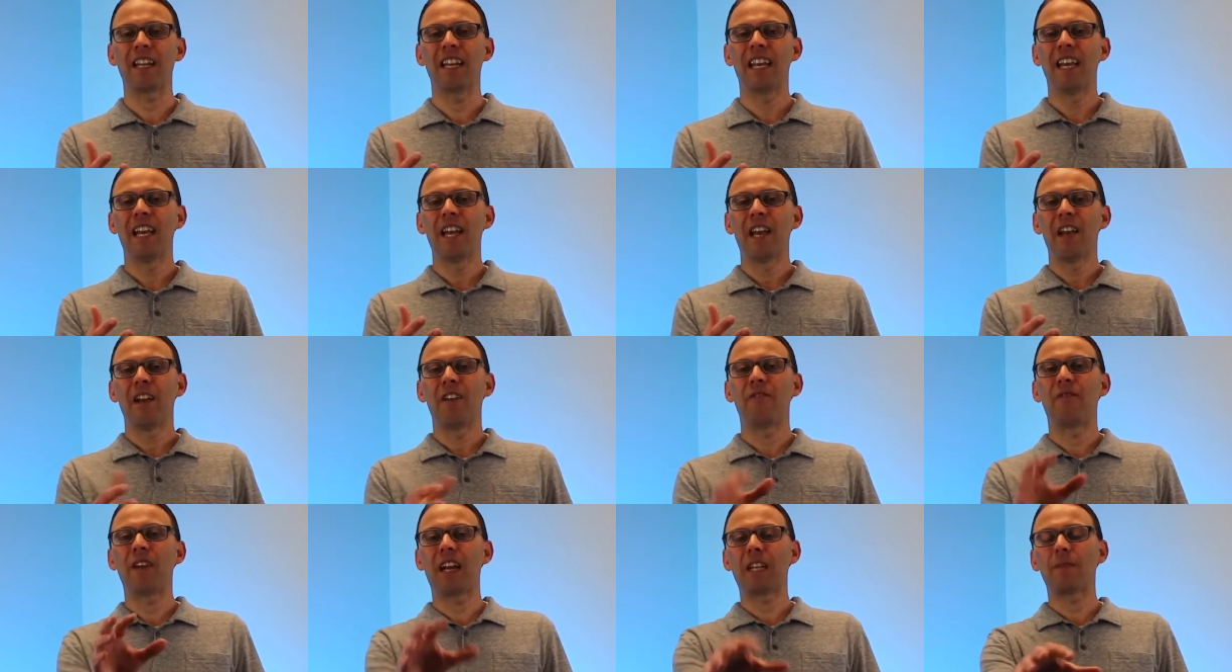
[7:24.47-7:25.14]
And
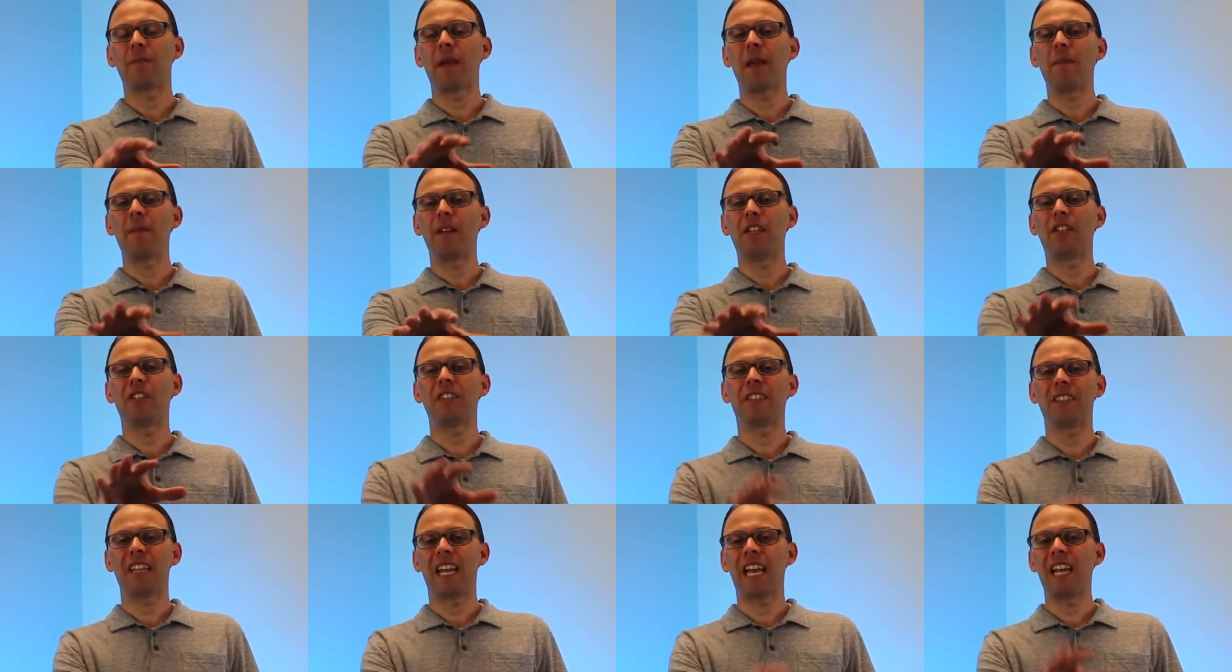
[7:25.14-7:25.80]
in fact, maybe
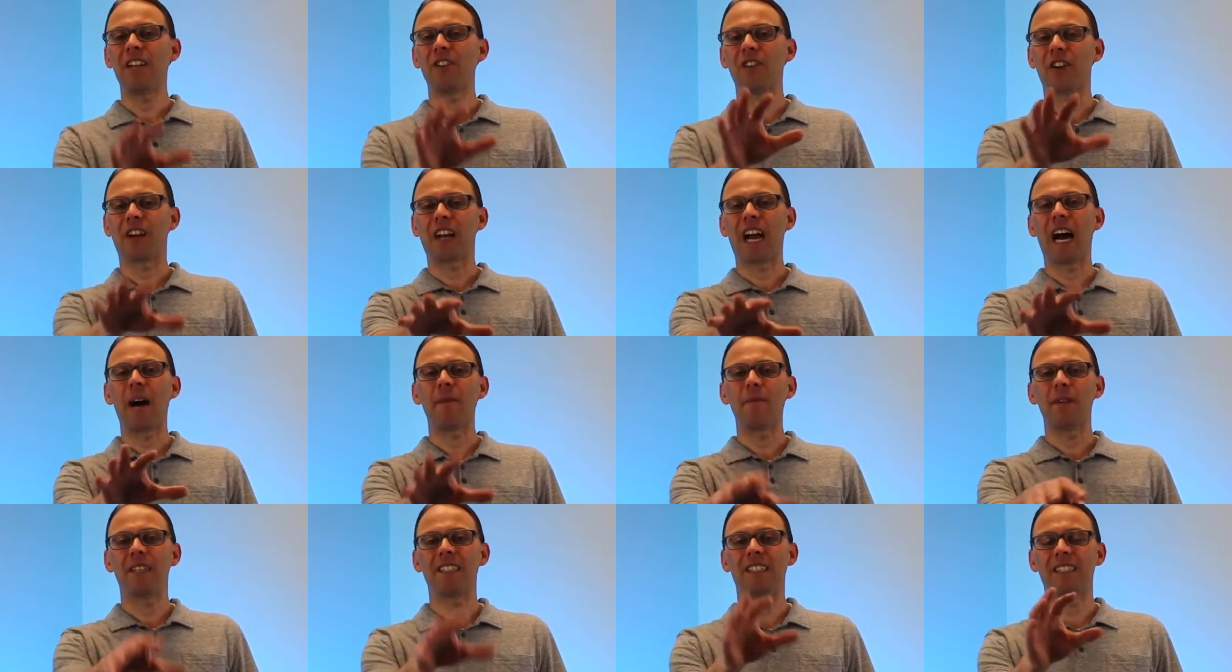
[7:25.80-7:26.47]
just in your
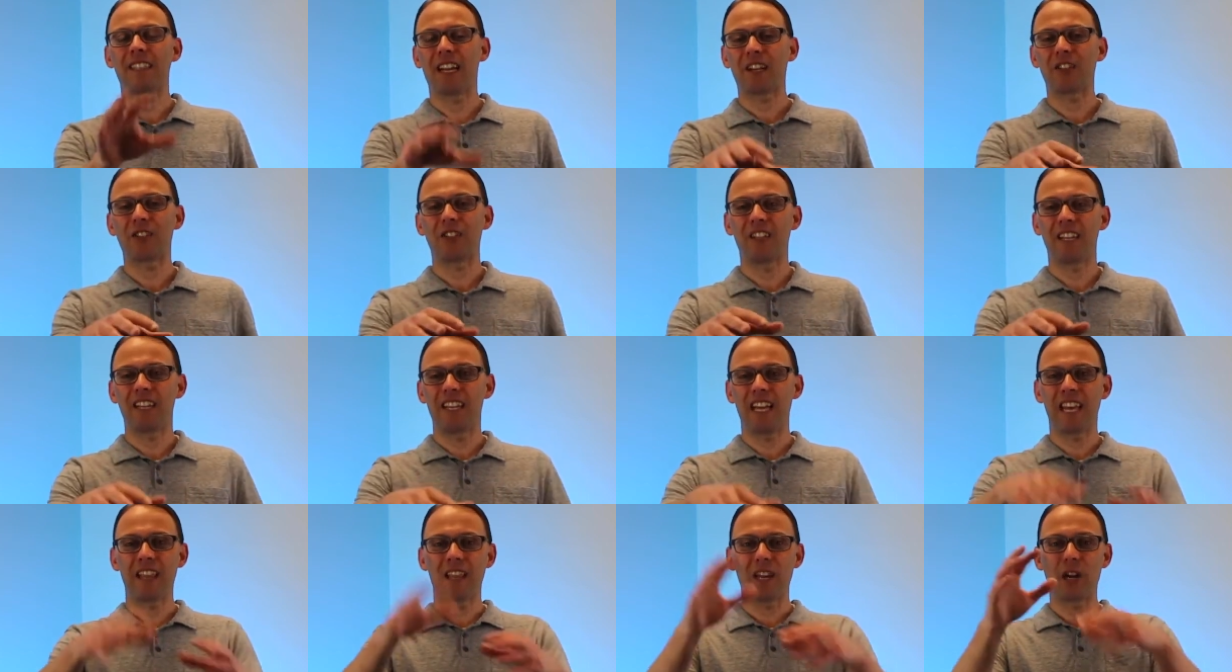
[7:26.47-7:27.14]
comments section
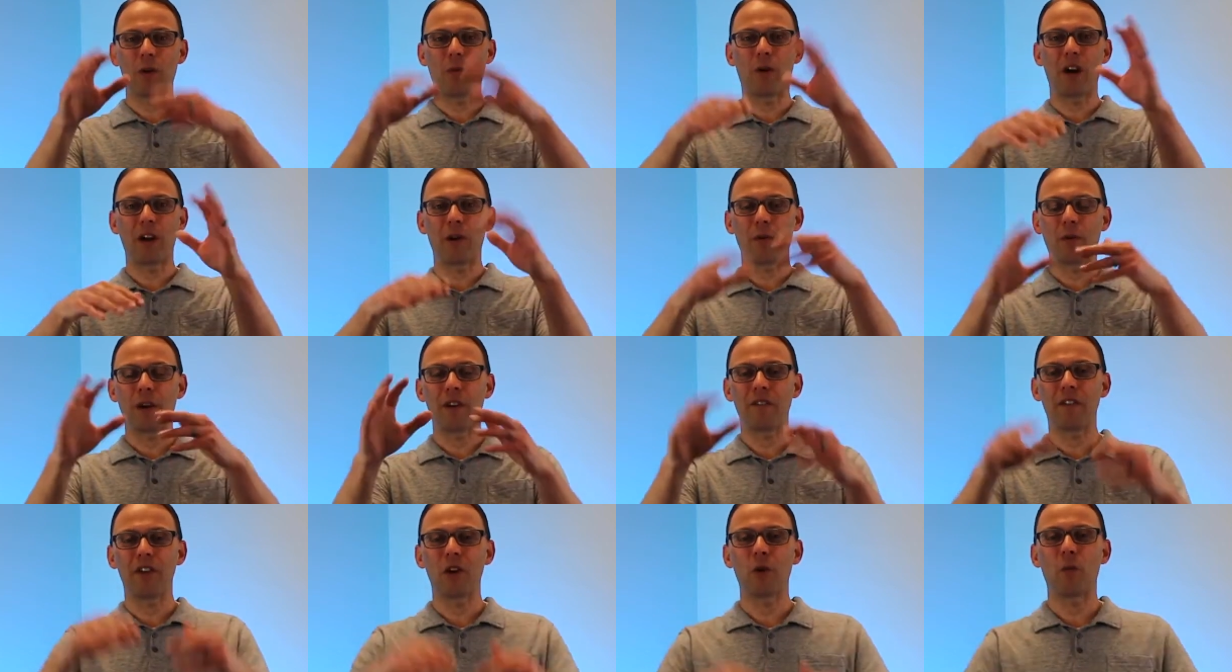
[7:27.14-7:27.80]
today there, while
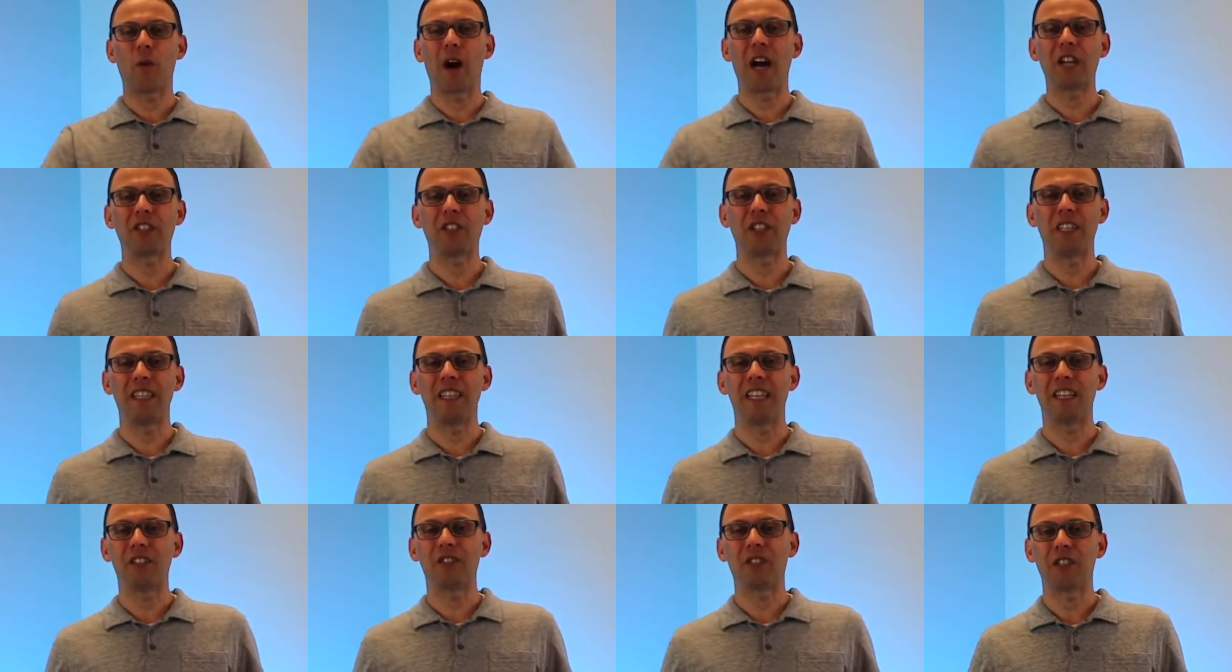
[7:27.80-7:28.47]
wherever you're
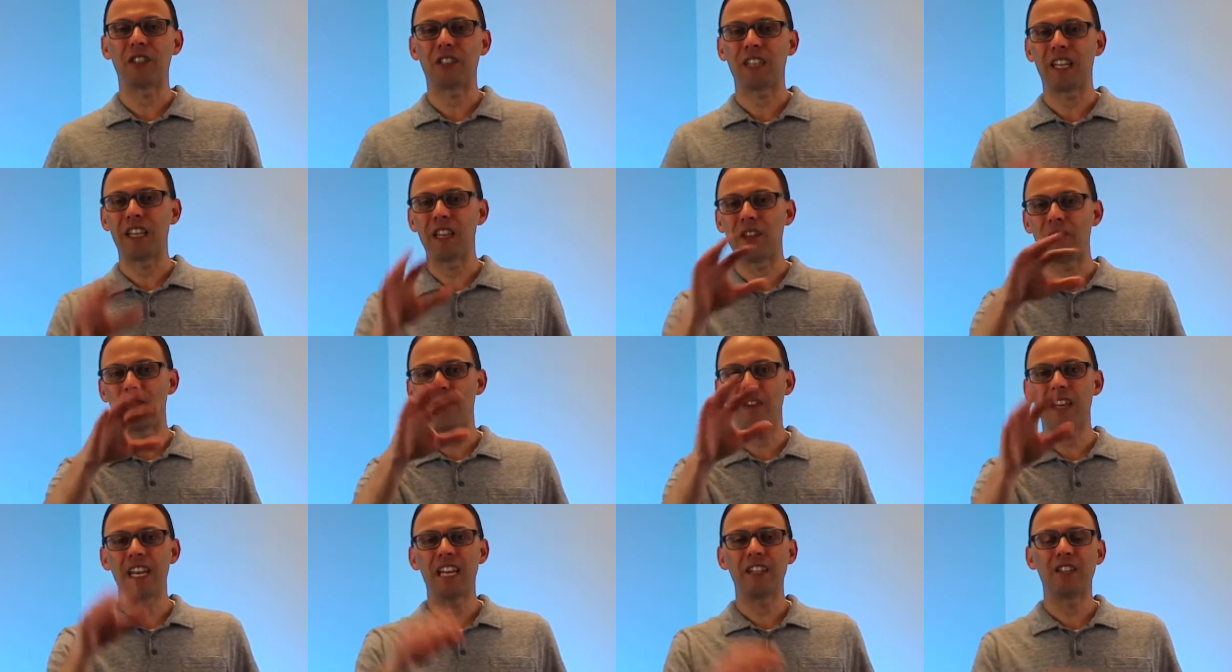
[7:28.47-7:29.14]
watching this, just in the
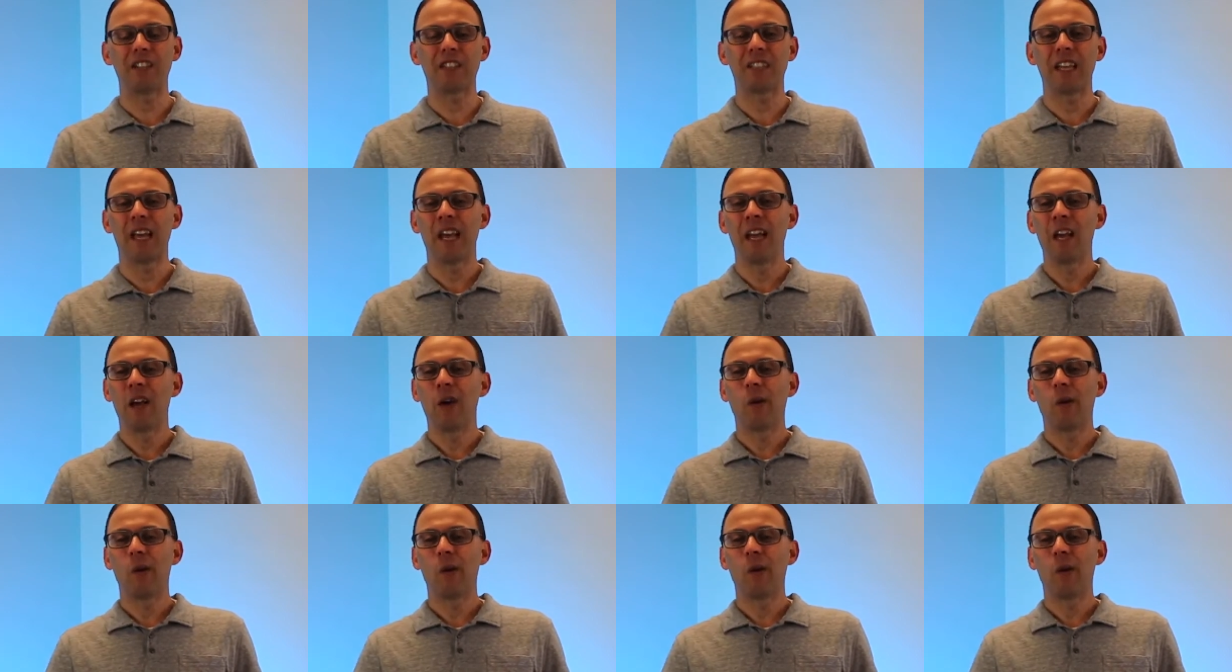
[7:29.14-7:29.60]
feed, just